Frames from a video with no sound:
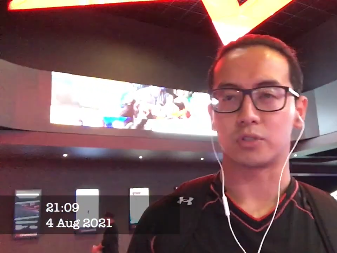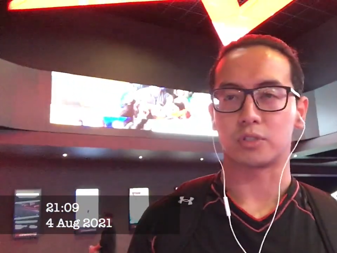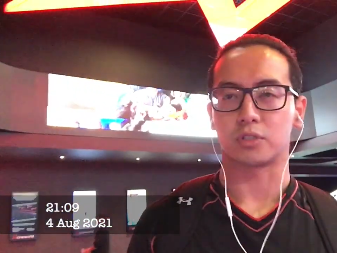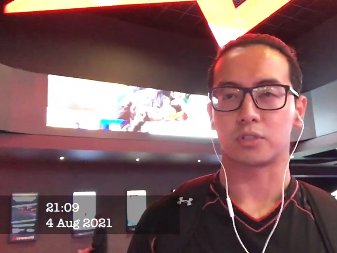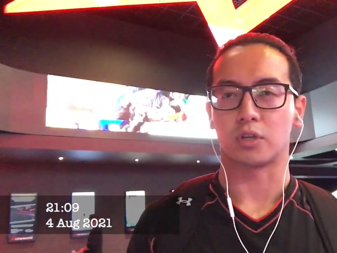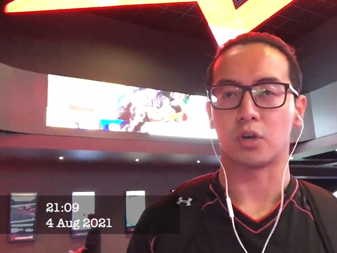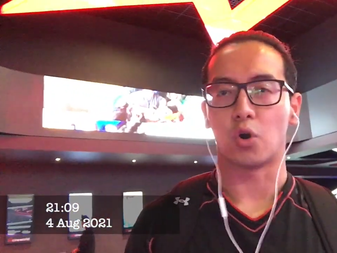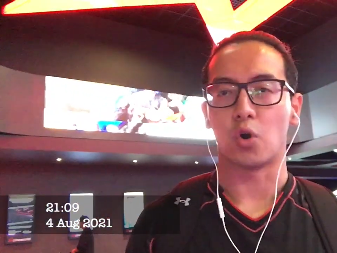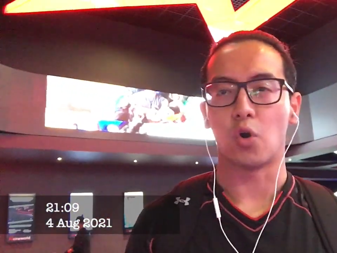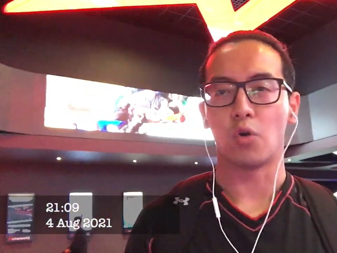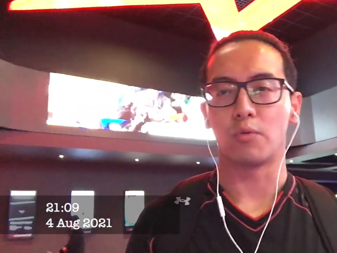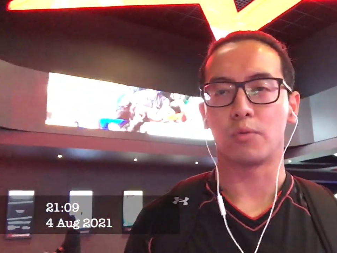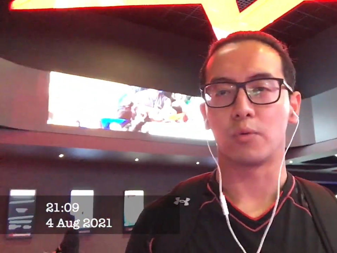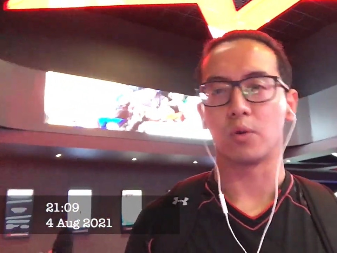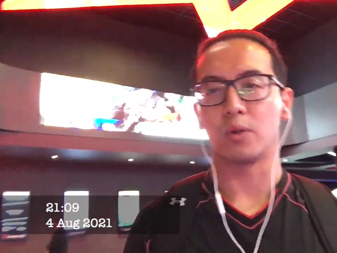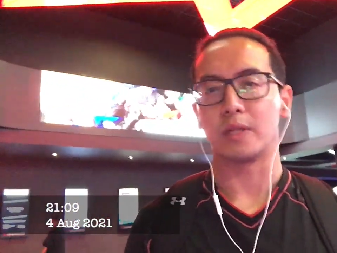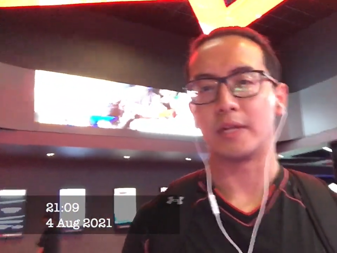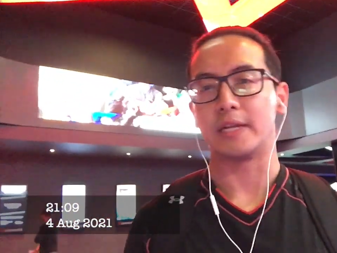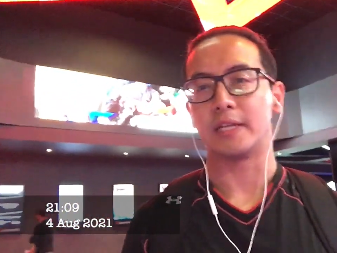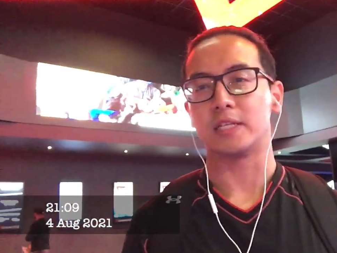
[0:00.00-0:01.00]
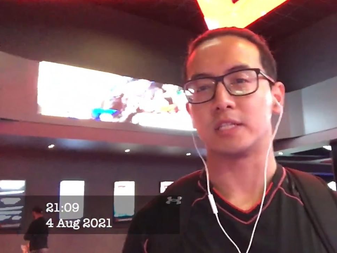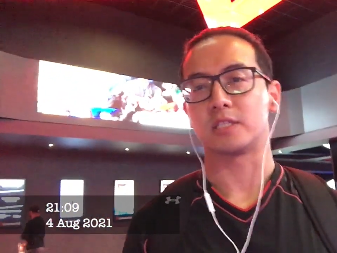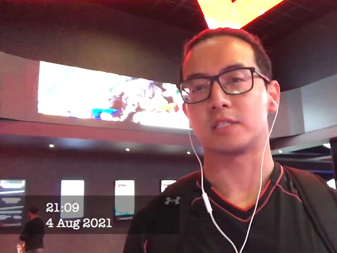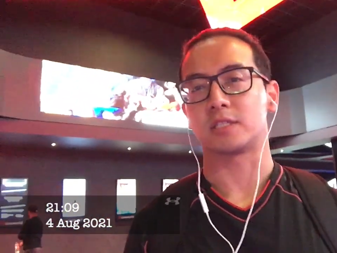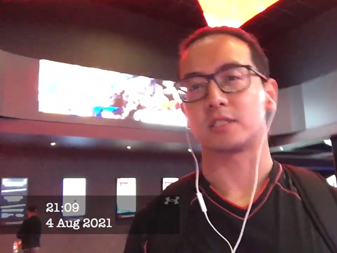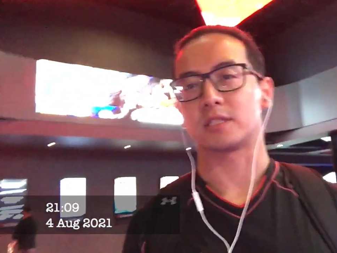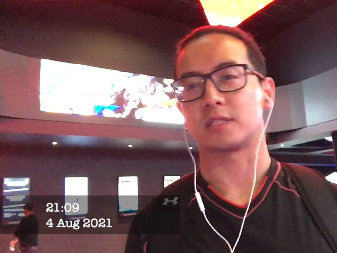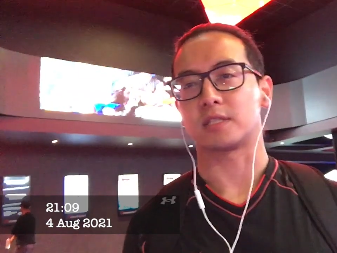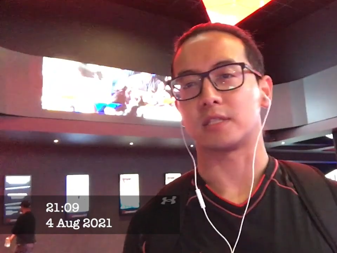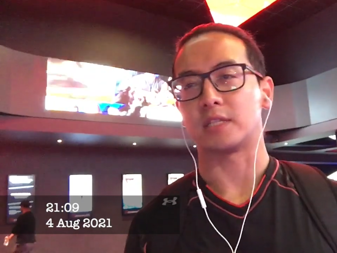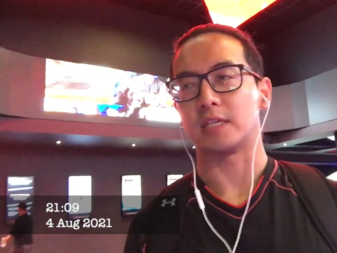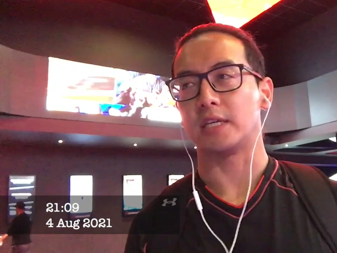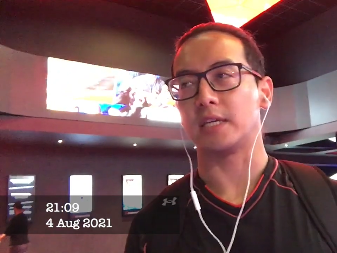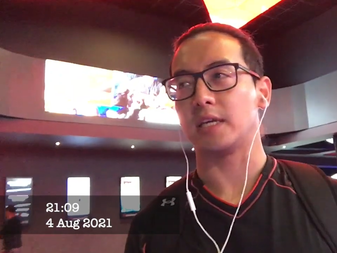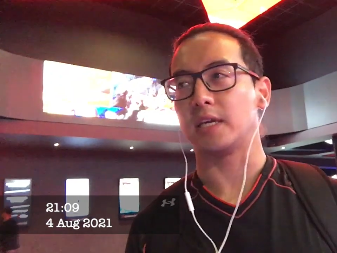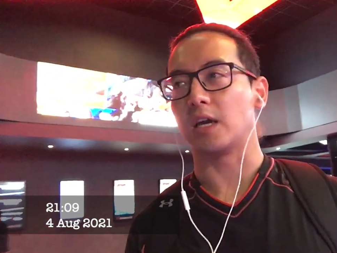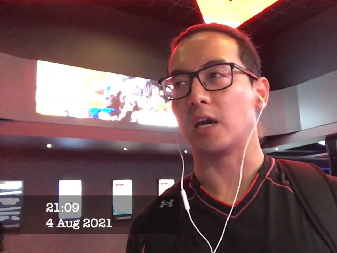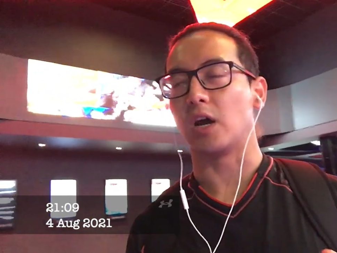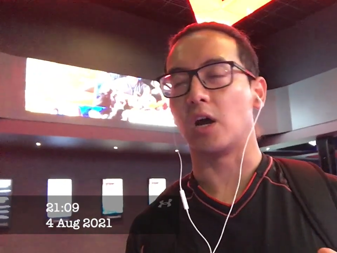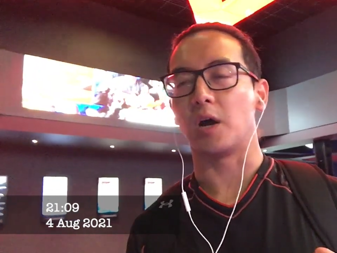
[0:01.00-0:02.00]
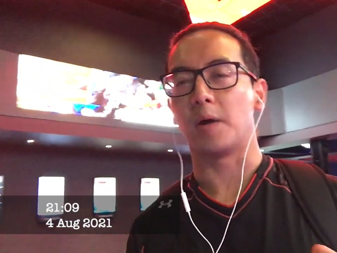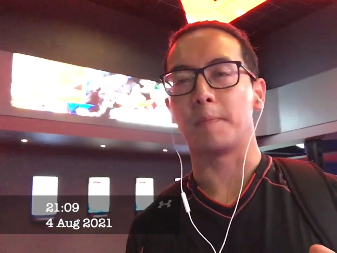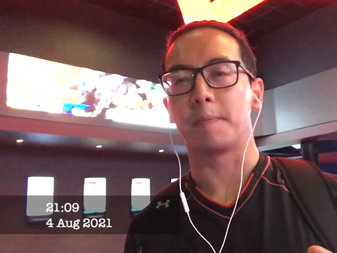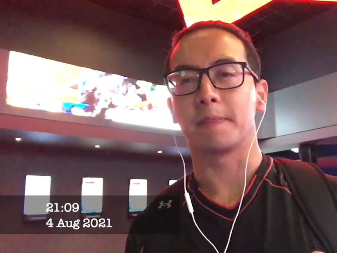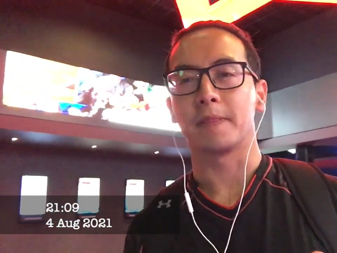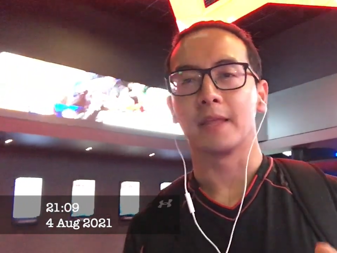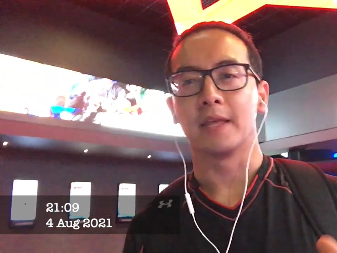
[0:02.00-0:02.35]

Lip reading: So overall, it is the